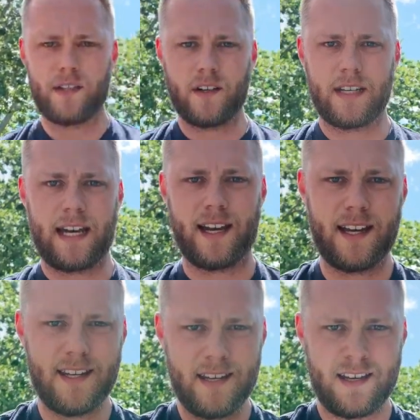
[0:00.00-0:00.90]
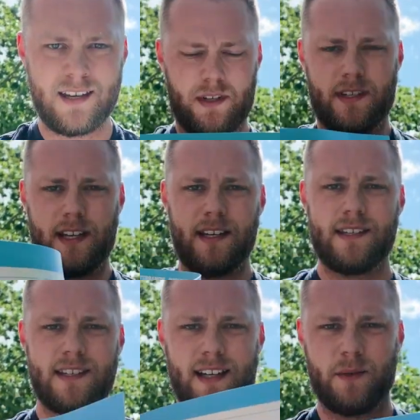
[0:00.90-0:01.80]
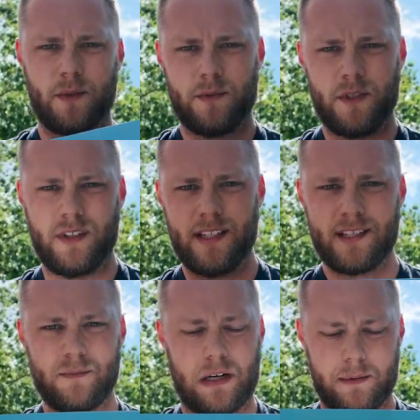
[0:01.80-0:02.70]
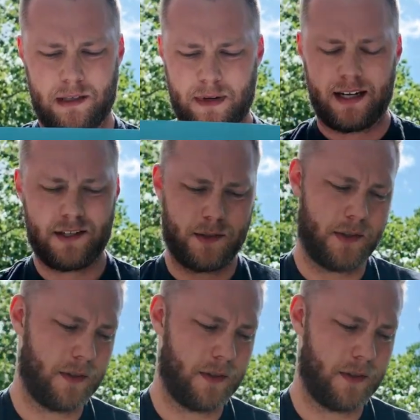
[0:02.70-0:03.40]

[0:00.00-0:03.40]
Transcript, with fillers: start guide, which is nice. I will do this and probably get back to you